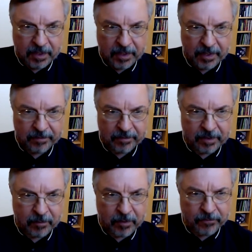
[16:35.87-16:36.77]
And
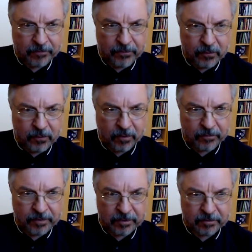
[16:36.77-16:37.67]
there were a few
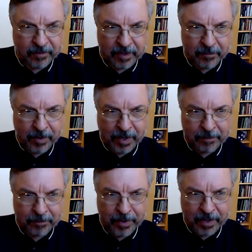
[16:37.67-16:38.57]
of these very
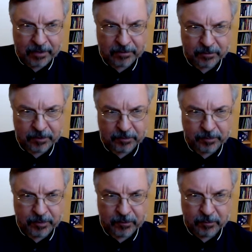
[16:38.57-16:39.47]
bright plaques, which
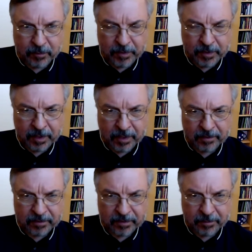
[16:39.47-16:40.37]
presumably
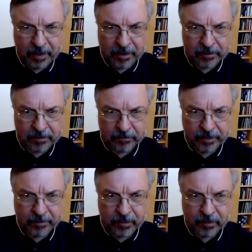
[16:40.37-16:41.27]
are some areas of
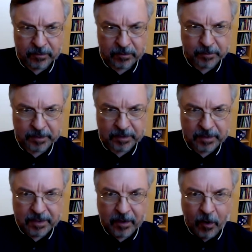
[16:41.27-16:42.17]
fibrosis, but
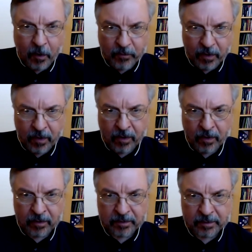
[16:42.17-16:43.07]

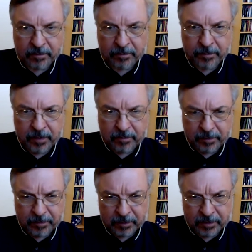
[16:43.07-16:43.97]
overall, the
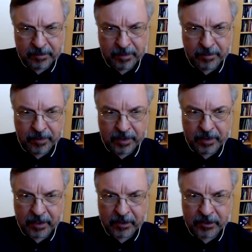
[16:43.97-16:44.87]
peritoneal membrane
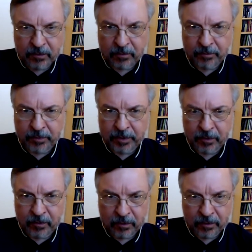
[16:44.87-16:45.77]
actually looked pretty
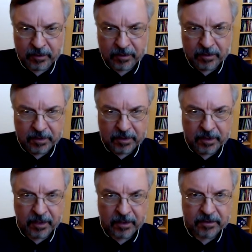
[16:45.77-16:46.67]
good.
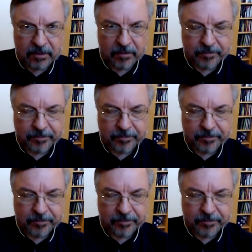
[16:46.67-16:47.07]
Next.